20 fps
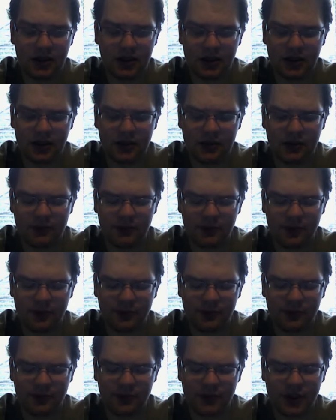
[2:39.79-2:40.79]
um,
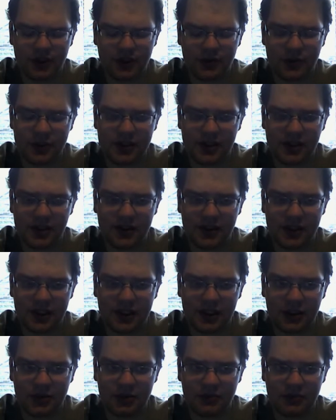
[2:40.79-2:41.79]
I'm trying to think what it's called
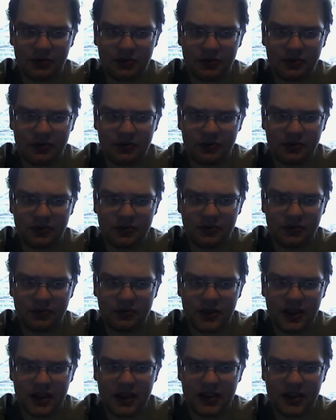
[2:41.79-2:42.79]
now,
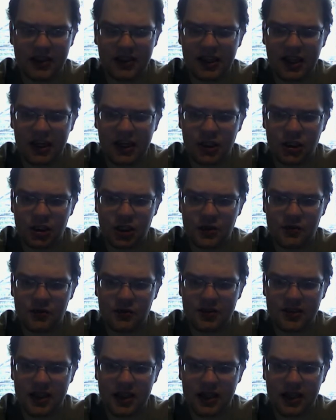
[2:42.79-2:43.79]
Indiana
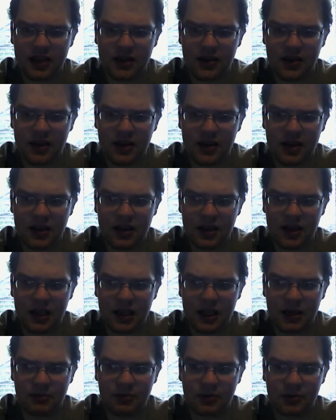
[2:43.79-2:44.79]
Jones and the
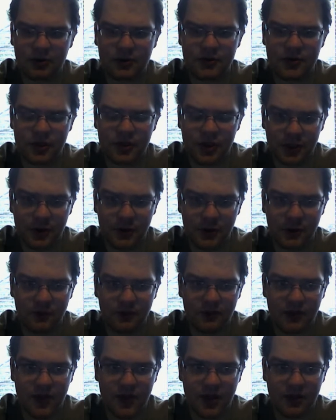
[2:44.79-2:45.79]
Emperor's
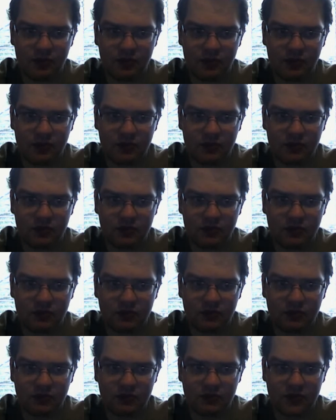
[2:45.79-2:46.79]
Tomb.
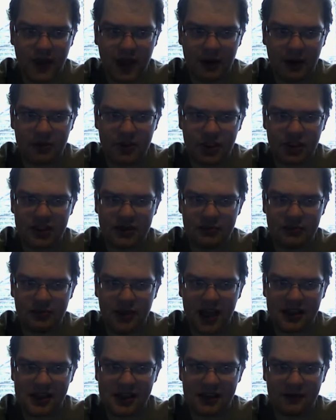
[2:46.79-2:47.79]
That was just
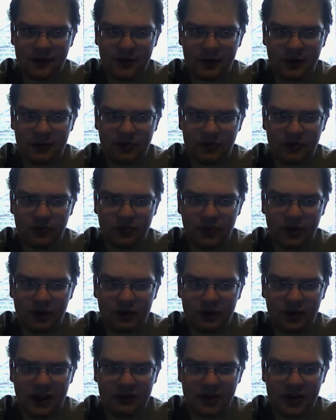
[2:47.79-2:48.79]
amazing. For the
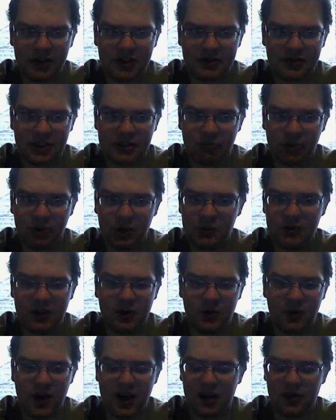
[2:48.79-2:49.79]
graphics just blew me
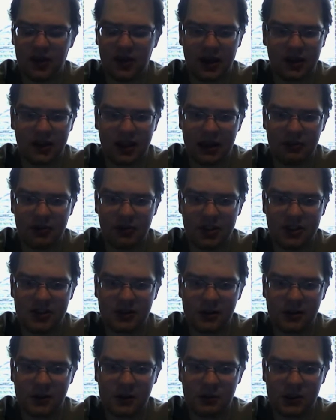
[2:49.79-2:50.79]
away on that game. It
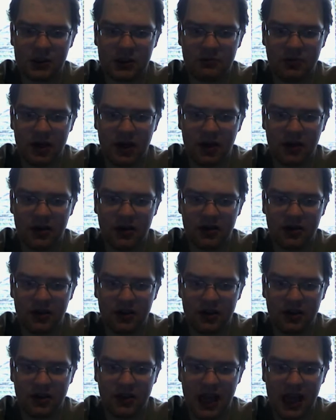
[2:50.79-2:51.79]
just looks much better than,
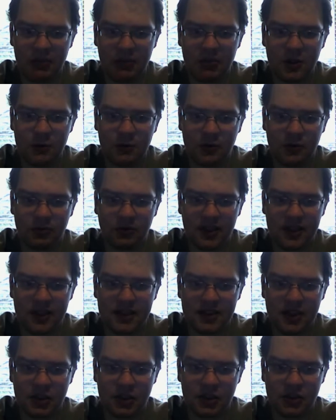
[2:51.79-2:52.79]
than GameCube or
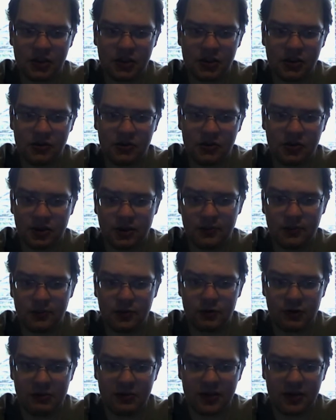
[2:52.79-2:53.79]
PlayStation two or
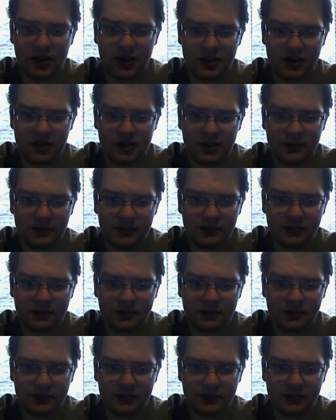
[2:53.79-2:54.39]
Dreamcast.